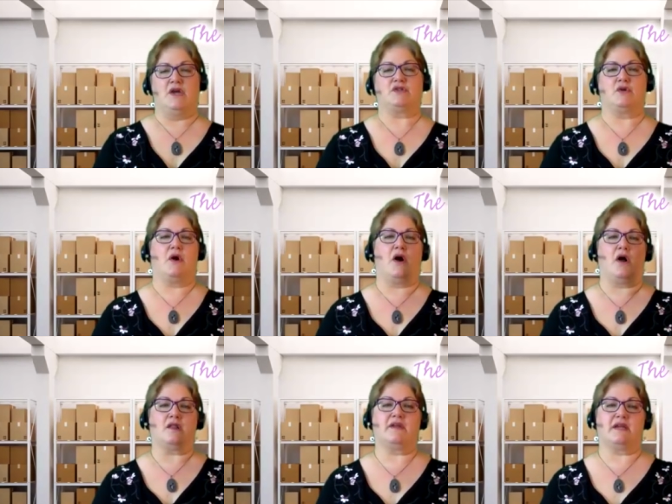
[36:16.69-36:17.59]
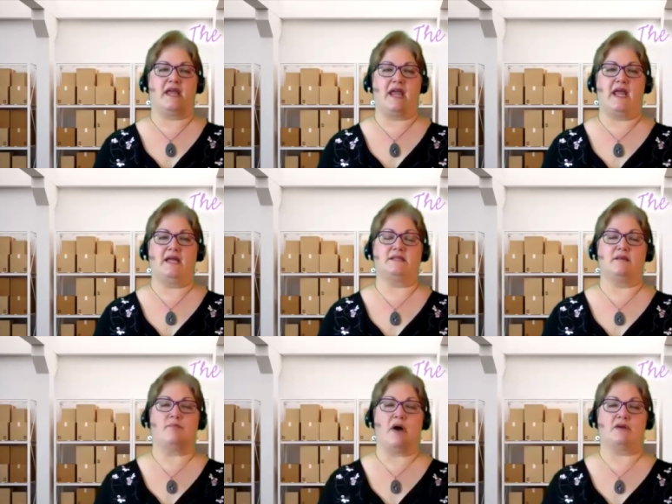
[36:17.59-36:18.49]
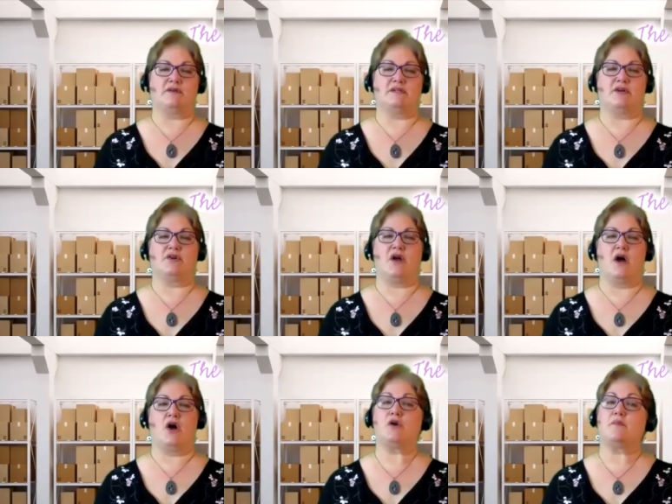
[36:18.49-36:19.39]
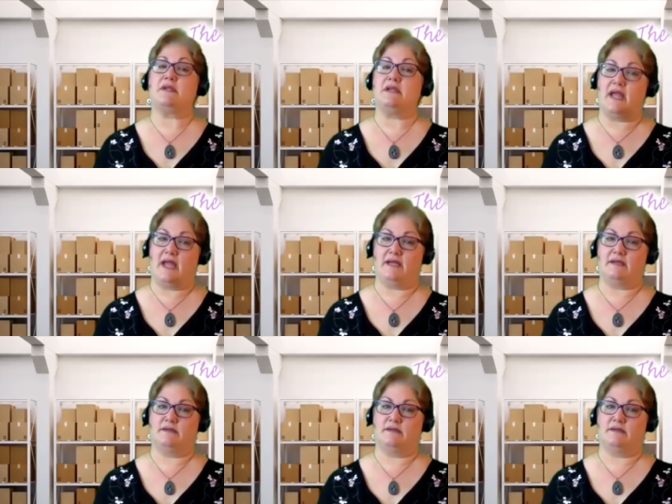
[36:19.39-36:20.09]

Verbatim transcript: So all of the cans and bottles that are not open yet